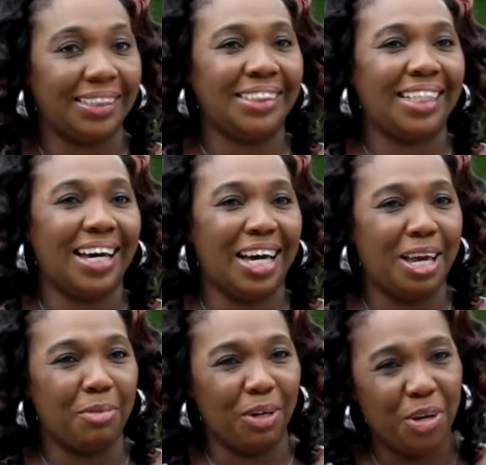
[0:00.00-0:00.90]
this
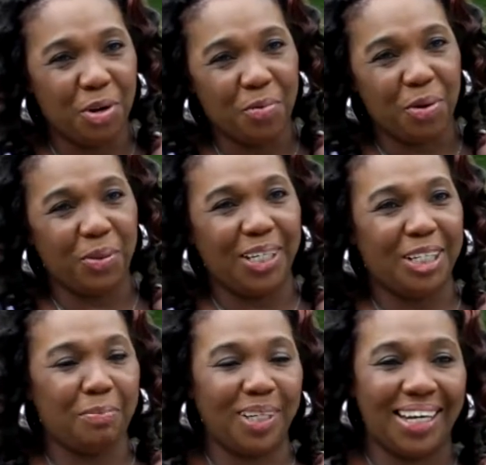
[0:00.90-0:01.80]
time and what we need
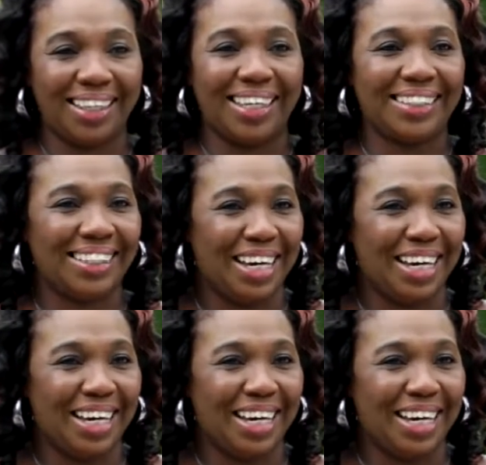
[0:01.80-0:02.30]
to plant at that